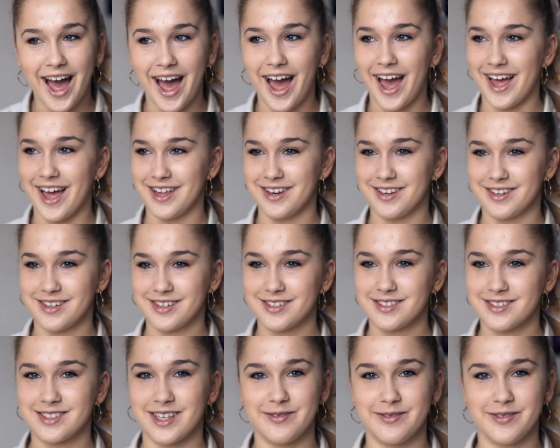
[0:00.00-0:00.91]
and
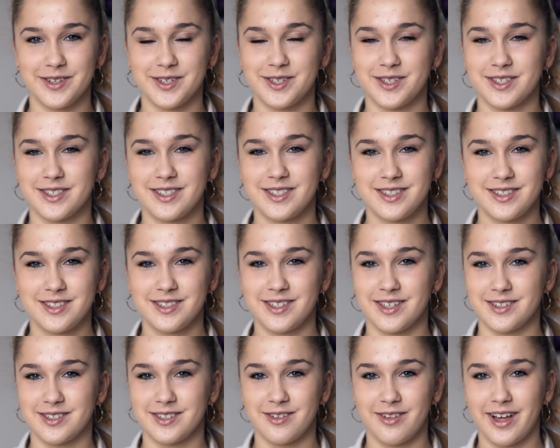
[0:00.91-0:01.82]
someone just
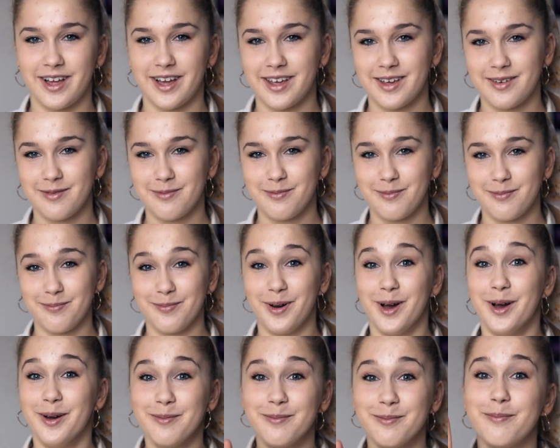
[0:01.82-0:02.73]
tells you like,
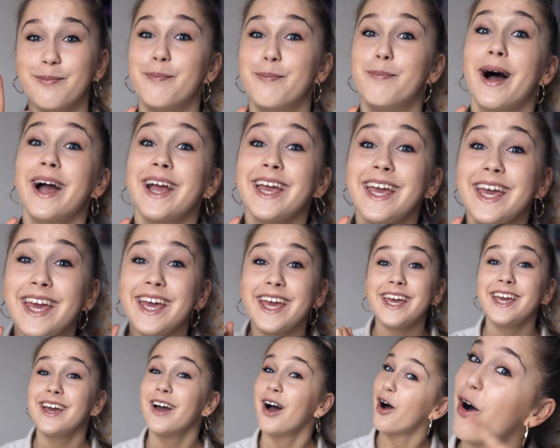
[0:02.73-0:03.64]

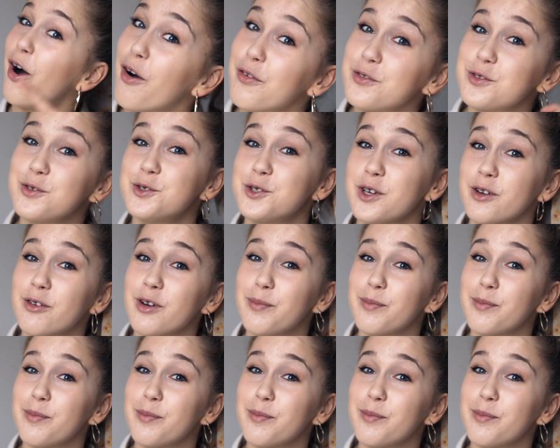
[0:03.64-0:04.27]
bye, off to Czech